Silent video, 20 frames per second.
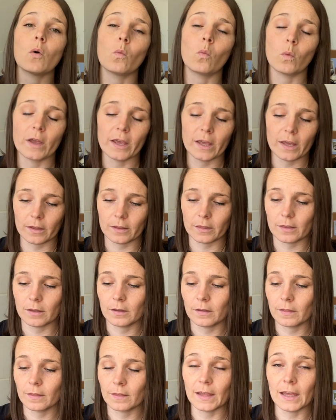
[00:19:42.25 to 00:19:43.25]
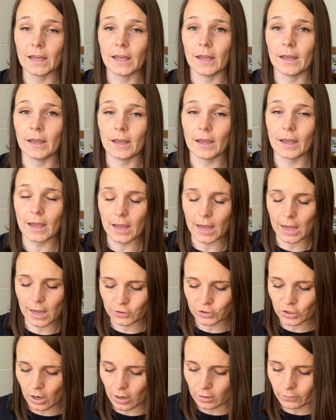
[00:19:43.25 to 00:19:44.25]
with the
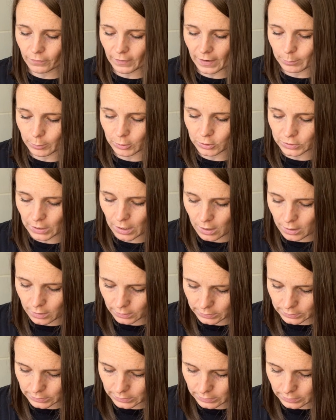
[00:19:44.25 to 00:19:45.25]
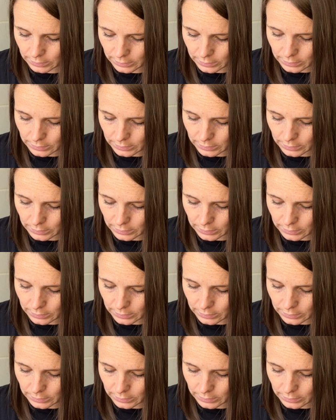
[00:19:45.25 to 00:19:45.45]
hedgehog fiber socks,